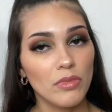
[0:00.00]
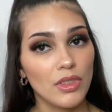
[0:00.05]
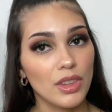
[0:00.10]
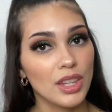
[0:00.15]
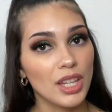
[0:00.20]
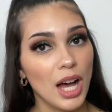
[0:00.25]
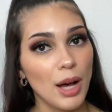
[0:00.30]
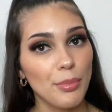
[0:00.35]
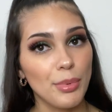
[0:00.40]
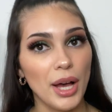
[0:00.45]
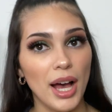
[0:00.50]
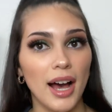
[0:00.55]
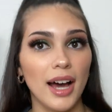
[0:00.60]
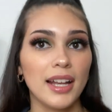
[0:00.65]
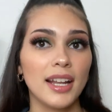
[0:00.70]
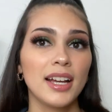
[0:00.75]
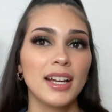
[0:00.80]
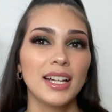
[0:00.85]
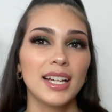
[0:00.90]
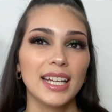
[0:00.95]
Not
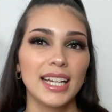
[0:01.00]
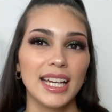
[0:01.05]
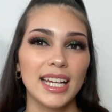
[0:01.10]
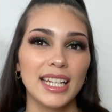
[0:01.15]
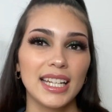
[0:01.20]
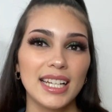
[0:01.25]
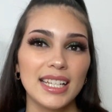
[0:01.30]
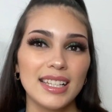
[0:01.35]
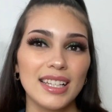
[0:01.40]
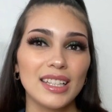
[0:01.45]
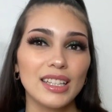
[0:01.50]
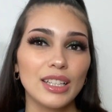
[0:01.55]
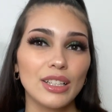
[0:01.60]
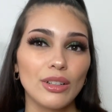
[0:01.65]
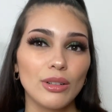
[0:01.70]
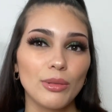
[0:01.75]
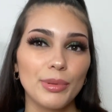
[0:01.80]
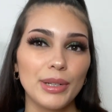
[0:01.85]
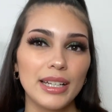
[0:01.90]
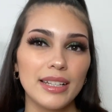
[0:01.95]
bad. It is a
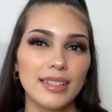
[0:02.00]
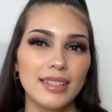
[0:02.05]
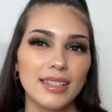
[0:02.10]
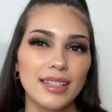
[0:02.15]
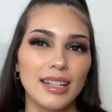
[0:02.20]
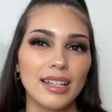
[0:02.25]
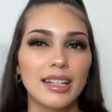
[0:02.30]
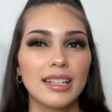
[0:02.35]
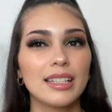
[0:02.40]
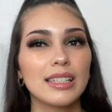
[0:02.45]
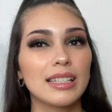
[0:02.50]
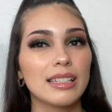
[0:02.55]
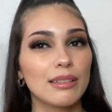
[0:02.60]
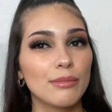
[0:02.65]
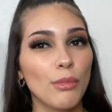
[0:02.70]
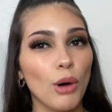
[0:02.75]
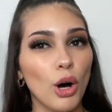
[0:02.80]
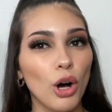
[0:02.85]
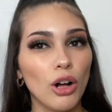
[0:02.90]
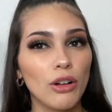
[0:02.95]
little bit
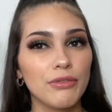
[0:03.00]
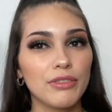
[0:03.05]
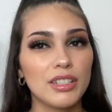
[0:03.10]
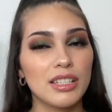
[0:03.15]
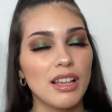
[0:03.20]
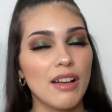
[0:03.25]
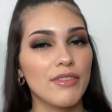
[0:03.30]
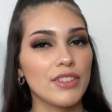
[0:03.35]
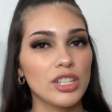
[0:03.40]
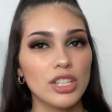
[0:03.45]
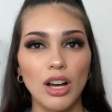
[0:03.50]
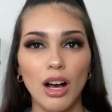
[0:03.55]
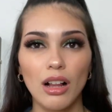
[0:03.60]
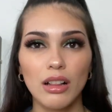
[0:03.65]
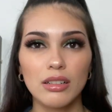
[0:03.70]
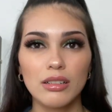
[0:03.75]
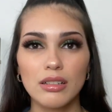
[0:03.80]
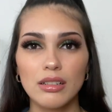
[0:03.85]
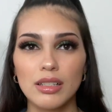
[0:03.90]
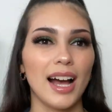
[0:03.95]
small for
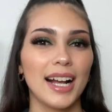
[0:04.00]
$7.